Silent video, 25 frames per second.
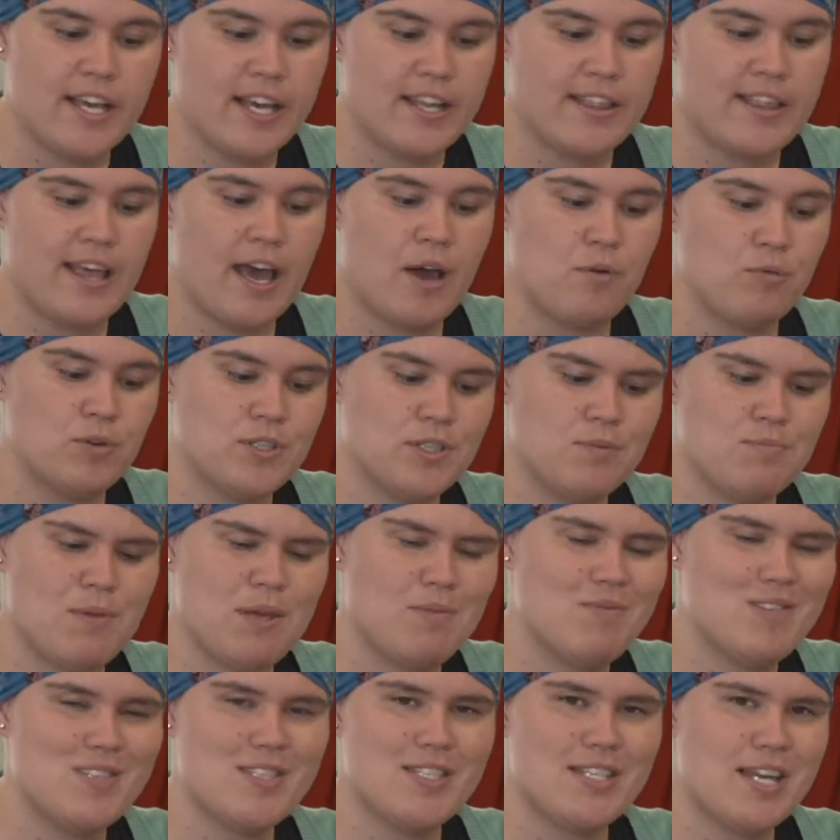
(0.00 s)
and that was
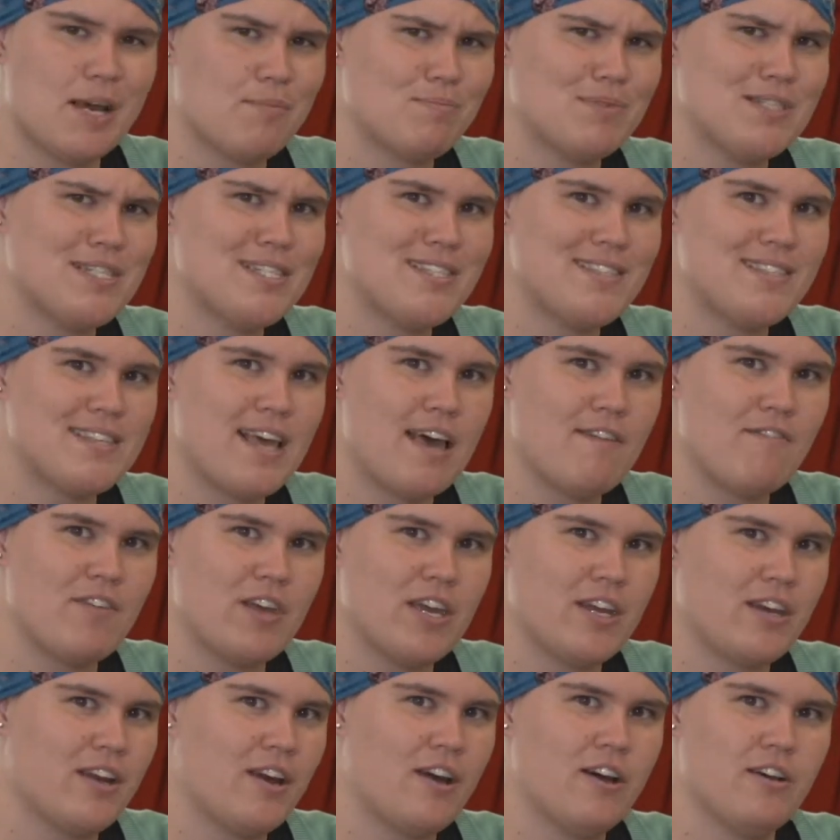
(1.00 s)
maybe step
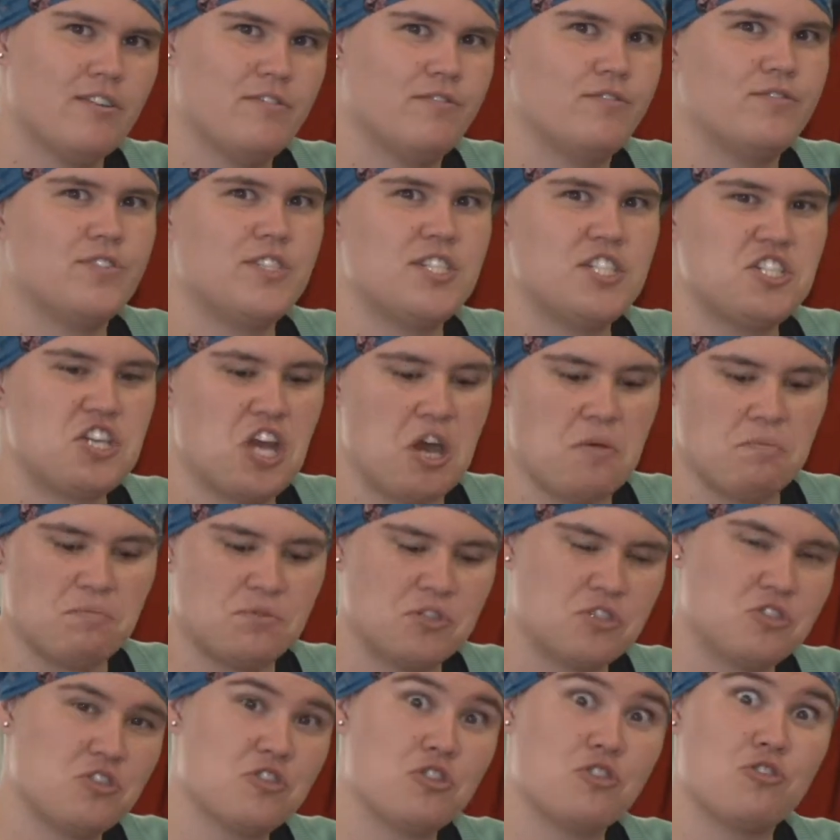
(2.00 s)
7 of
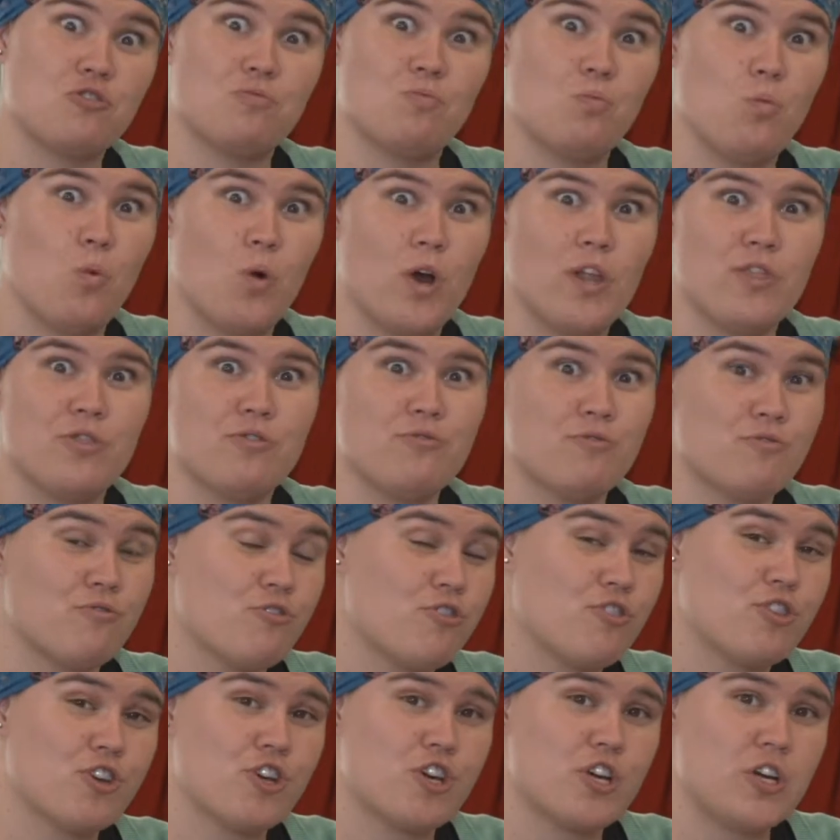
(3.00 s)
steps 1 through
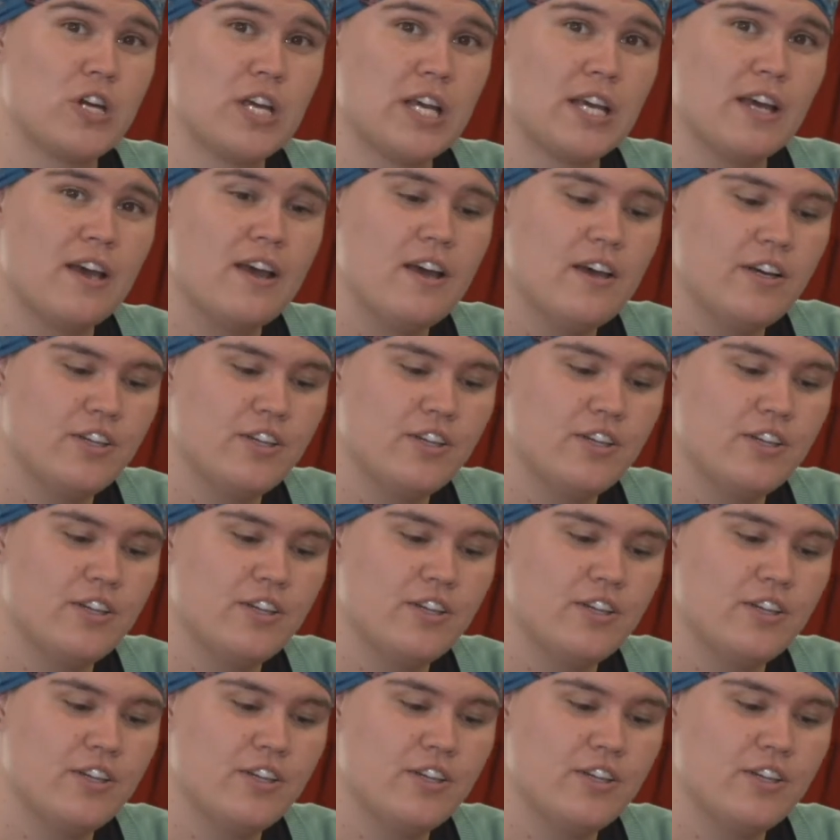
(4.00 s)
30.